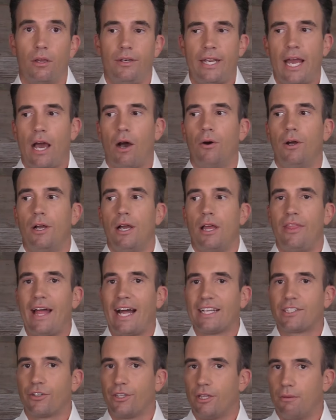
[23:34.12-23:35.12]
Now,
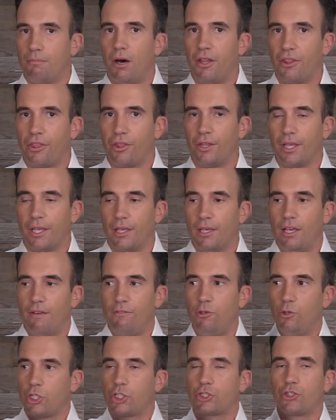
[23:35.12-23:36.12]
that's on the monthly.
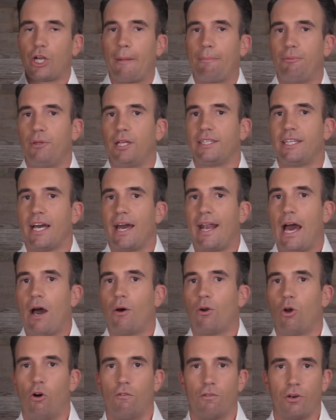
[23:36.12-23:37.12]
You extrapolate that
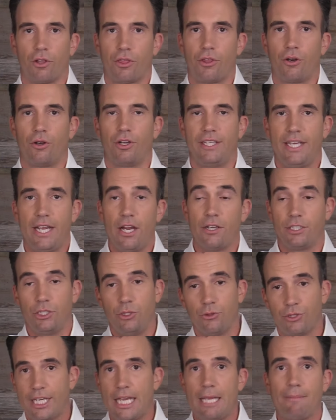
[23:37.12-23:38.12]
out over 30 years
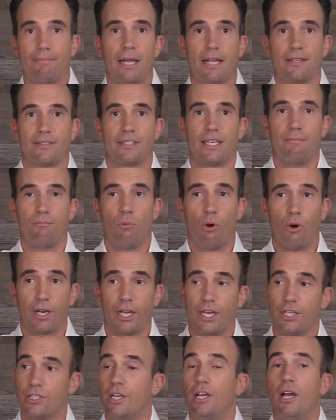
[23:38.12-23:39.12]
and you keep that same
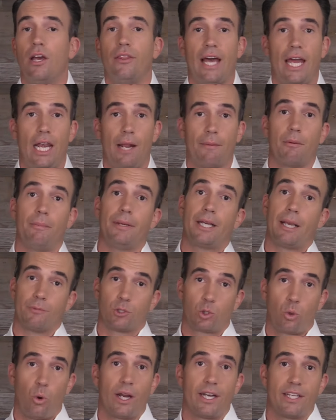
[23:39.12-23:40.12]
mortgage, that number
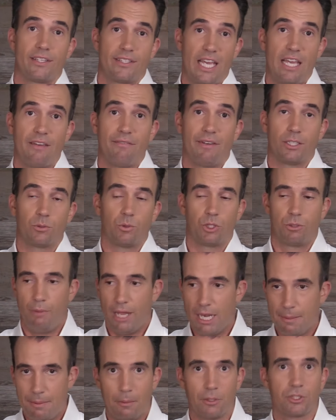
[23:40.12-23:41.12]
becomes quite a savings, which
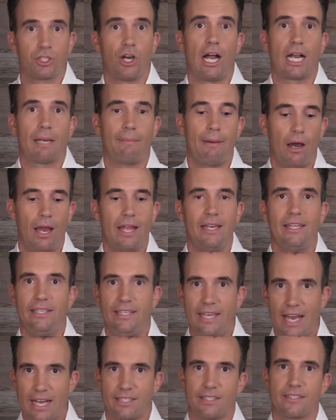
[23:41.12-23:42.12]
many people talk about. And
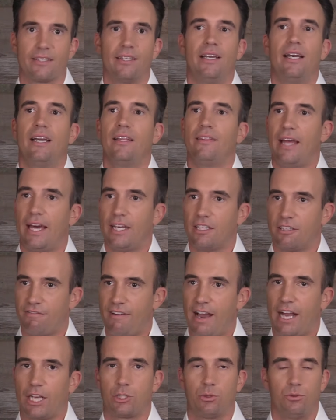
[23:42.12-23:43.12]
yes, that is
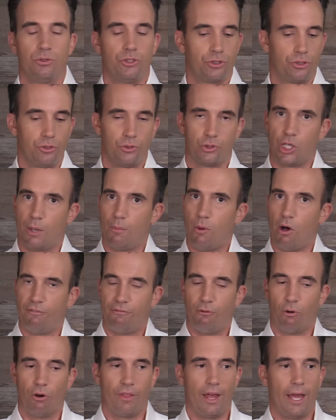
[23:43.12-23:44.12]
factual and true. So I'm all
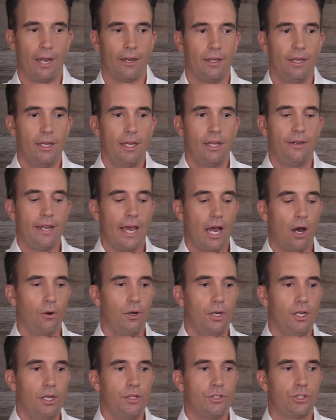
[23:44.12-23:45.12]
for that.
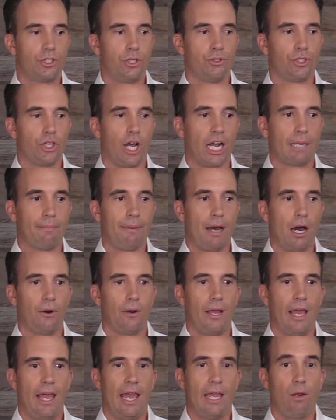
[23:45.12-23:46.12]
Now, to talk
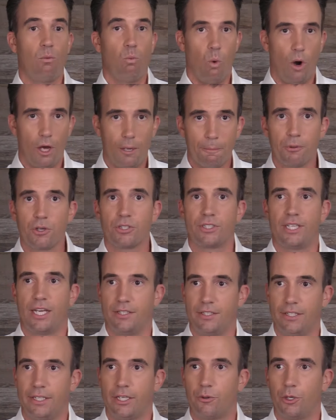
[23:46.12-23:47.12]
about a
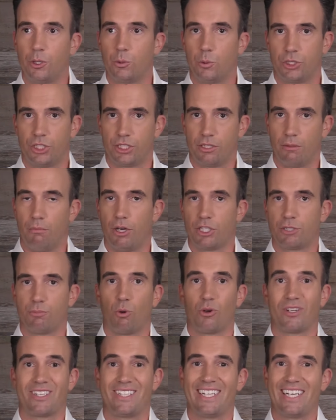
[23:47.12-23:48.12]
1% decrease, which is a much
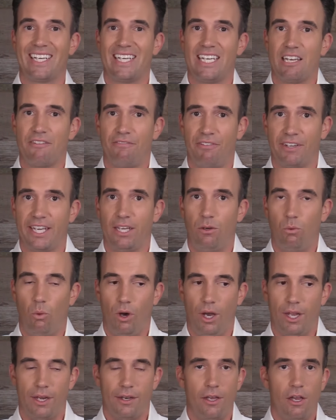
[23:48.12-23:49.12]
more significant
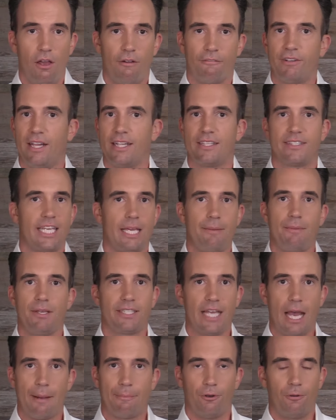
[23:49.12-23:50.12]
one, for that same
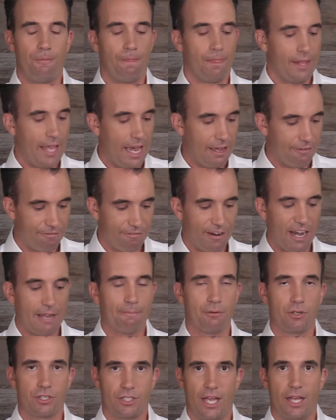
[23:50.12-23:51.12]
example, at
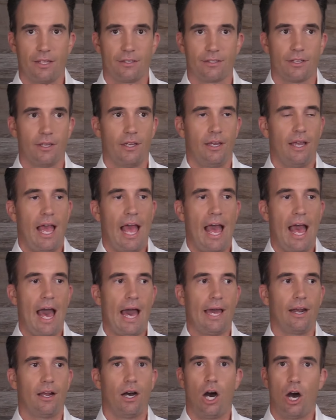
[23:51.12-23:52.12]
5%,
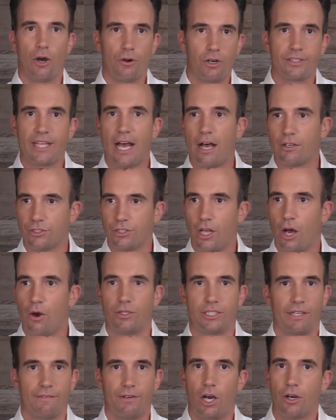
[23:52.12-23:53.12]
at
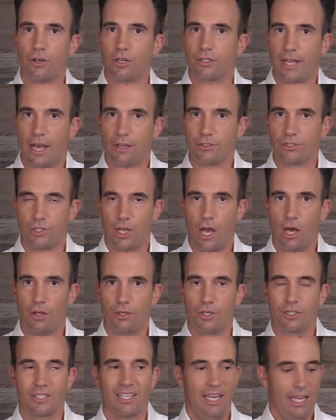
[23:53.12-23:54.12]
$100,000, every
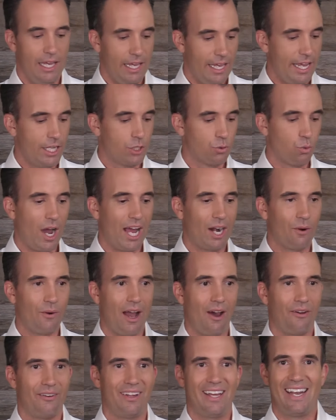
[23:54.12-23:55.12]
$100,000 is right
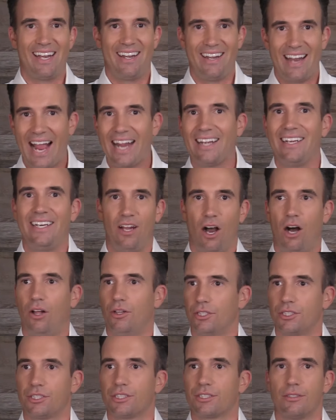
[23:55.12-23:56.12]
around
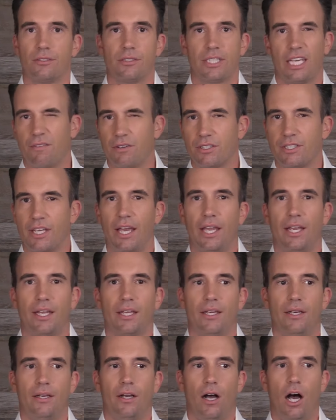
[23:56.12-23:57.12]
$90, give or
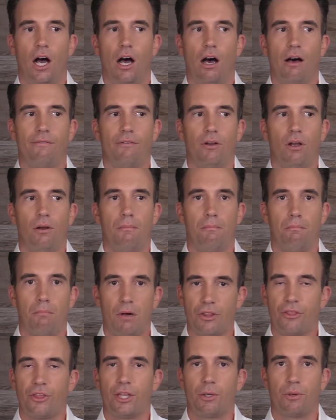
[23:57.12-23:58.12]
take, of
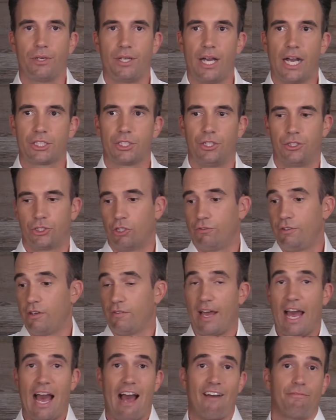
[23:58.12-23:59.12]
monthly reduction. So if you
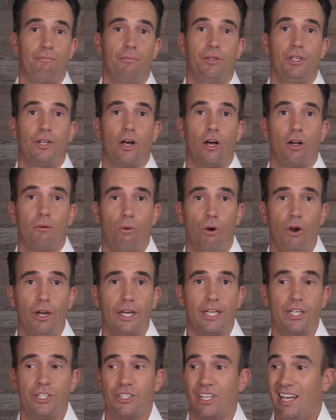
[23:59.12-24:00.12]
have a half million dollar
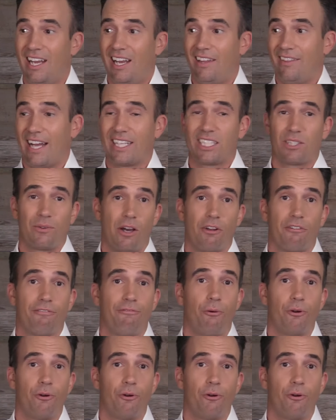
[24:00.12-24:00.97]
mortgage, that's around